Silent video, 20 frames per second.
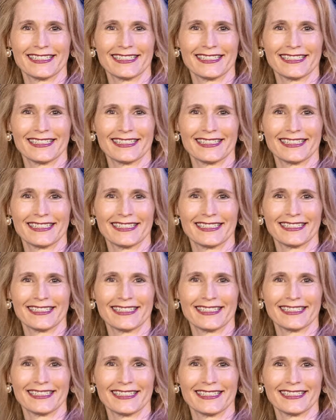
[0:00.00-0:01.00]

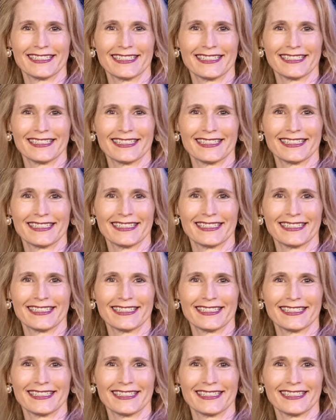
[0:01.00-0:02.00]

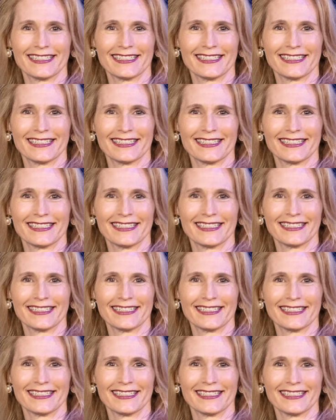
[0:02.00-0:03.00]

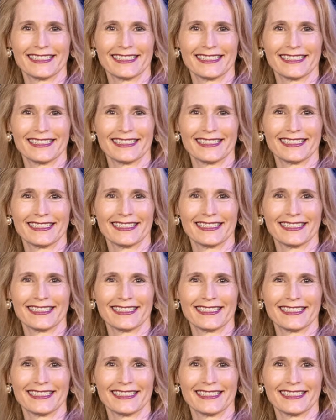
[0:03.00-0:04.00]

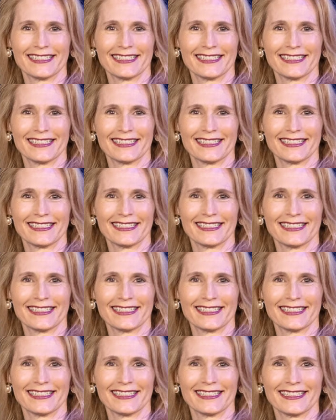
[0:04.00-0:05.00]

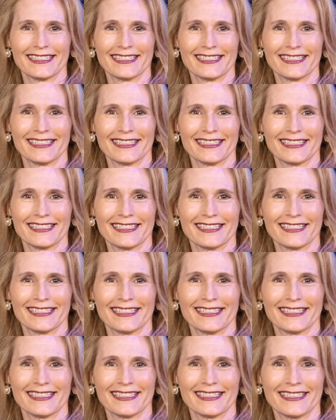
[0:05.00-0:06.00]

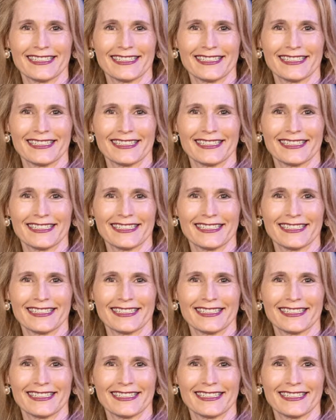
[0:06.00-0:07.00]

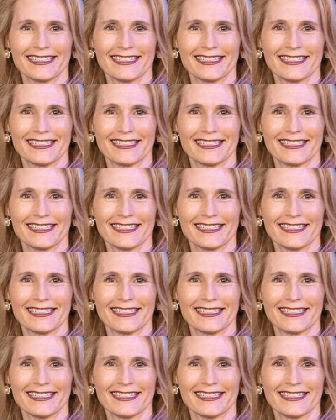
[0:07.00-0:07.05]
No words are spoken by the person on screen.